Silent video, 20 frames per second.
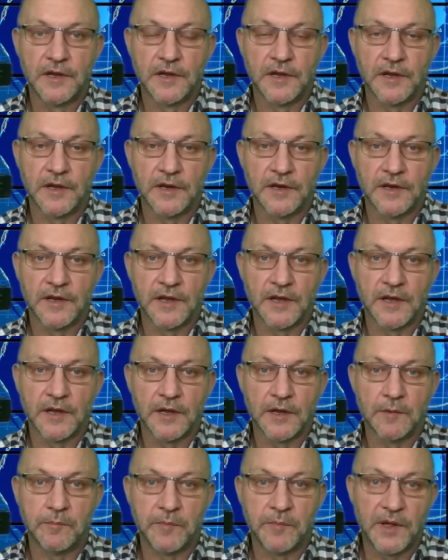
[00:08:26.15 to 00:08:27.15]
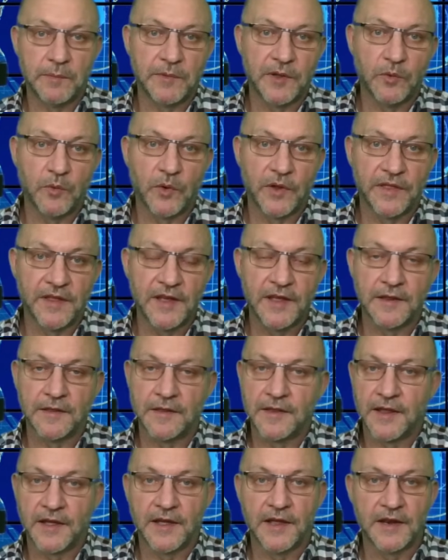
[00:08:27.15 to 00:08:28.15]
And maybe within,
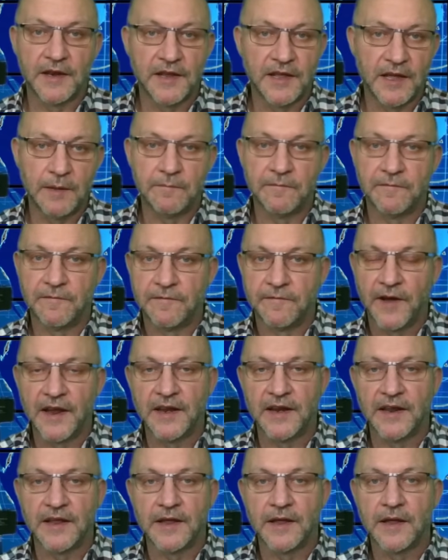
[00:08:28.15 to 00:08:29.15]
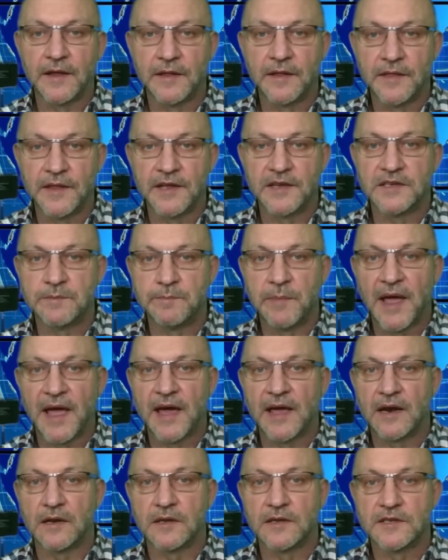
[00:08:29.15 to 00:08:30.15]
they can keep fighting these
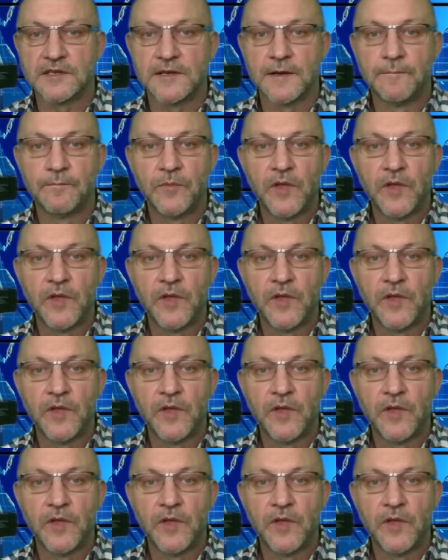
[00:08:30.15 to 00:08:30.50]
battles.